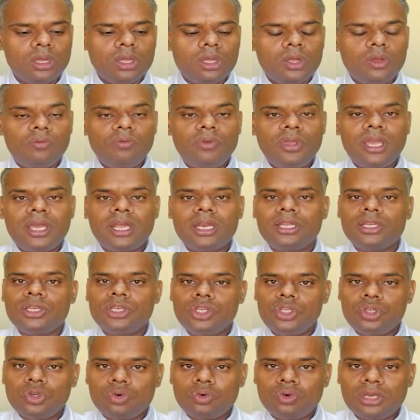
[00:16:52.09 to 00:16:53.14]
where
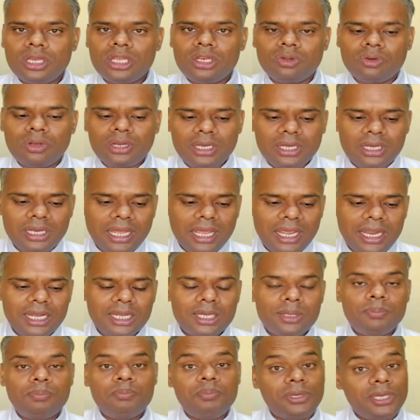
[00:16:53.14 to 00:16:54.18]
U inulin
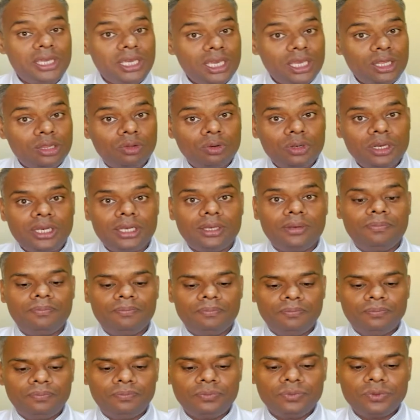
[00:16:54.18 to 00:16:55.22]
and P inulin,
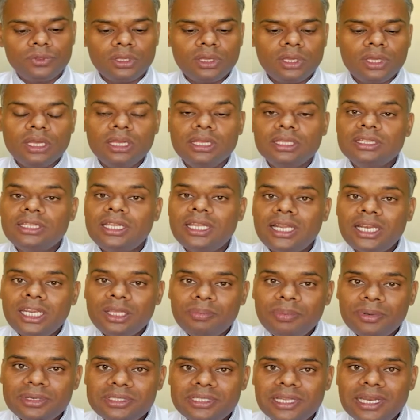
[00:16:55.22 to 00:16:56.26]
they
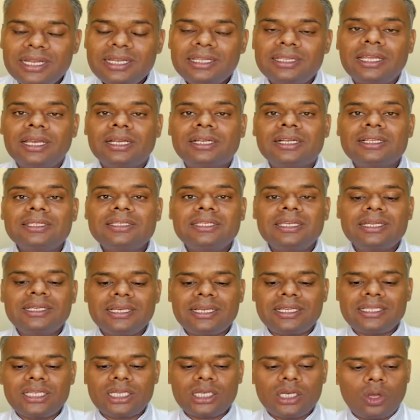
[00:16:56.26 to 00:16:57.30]
represent the
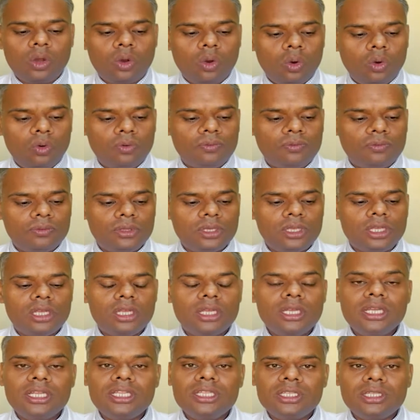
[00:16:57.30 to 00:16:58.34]
concentration of
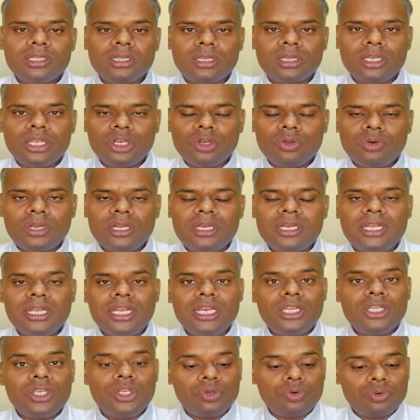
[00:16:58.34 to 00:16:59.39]
inulin in
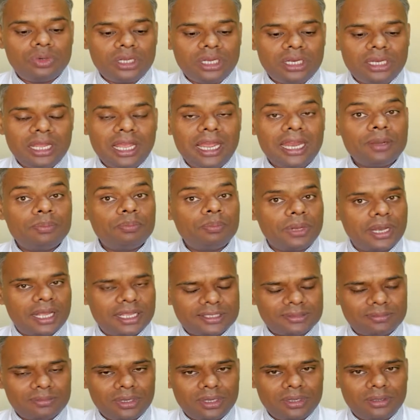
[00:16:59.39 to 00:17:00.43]
urine and
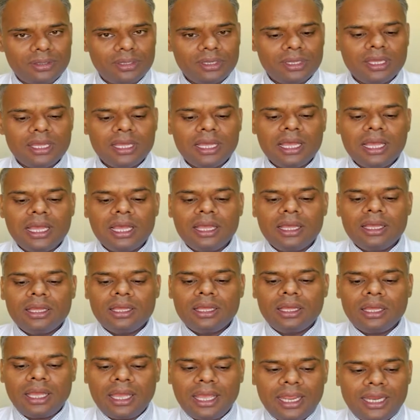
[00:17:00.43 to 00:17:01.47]
plasma,
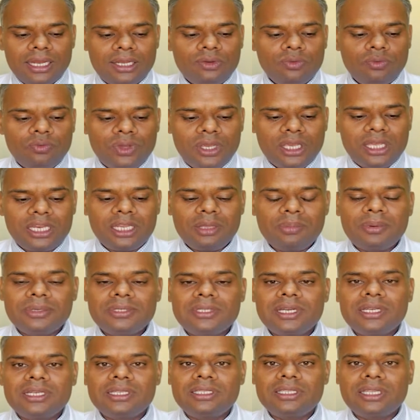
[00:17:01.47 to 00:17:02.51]
and V
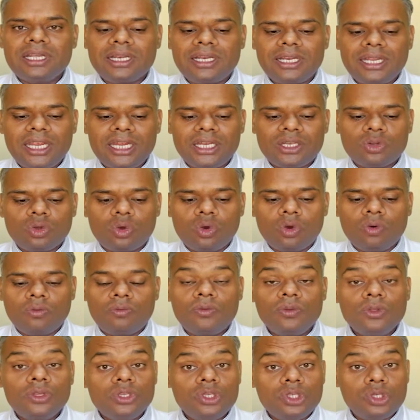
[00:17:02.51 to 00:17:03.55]
represents the rate
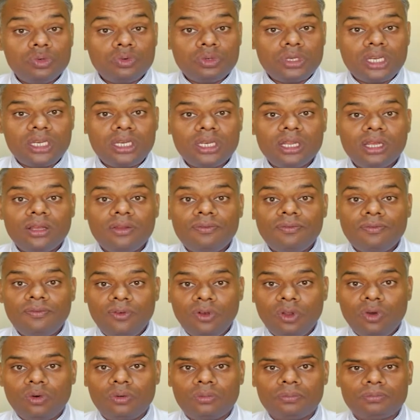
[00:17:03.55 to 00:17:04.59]
of urine
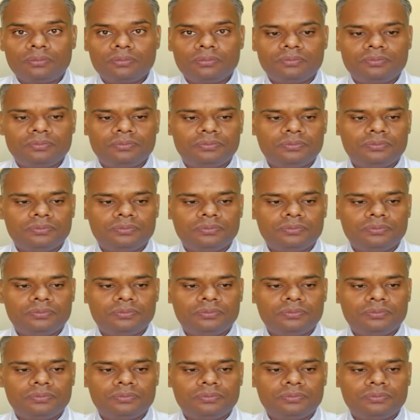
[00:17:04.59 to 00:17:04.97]
flow.